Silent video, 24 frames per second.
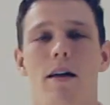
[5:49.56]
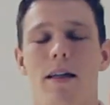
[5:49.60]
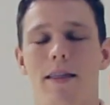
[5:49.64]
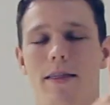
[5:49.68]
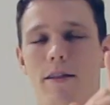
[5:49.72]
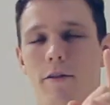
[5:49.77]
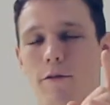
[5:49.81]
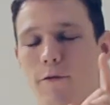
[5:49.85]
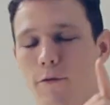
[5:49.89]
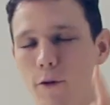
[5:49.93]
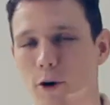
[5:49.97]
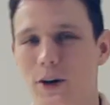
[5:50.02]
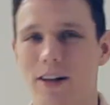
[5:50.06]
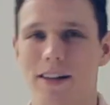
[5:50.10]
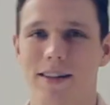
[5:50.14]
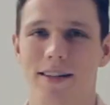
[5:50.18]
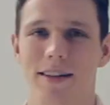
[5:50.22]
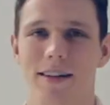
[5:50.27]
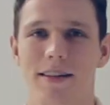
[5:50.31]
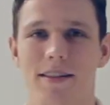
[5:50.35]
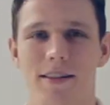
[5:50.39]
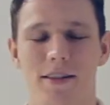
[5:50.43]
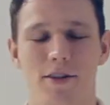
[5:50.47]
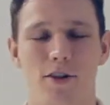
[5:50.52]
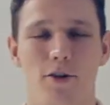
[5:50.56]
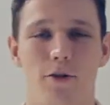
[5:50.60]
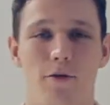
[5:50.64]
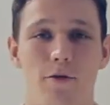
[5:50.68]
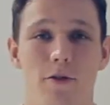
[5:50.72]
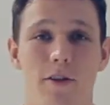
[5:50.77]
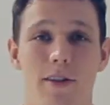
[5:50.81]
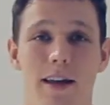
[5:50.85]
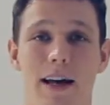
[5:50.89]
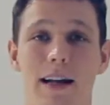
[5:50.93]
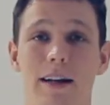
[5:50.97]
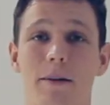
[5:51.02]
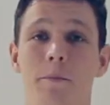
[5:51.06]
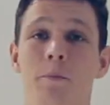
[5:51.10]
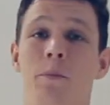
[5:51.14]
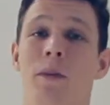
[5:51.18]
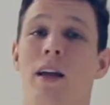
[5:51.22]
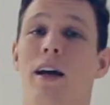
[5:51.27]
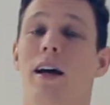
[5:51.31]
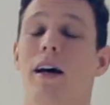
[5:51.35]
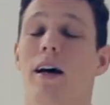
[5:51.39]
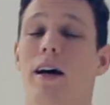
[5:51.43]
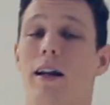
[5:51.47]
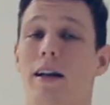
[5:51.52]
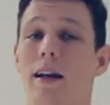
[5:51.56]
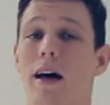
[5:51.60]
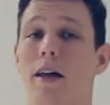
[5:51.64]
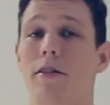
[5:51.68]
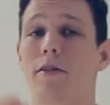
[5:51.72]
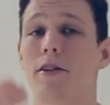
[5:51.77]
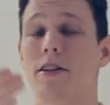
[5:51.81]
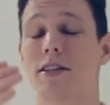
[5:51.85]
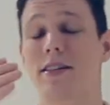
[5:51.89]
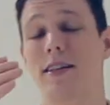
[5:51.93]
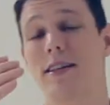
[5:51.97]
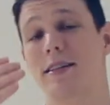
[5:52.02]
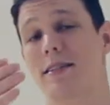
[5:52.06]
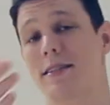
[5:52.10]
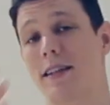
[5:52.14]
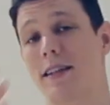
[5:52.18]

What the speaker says: The foot assist is good for that. Another assist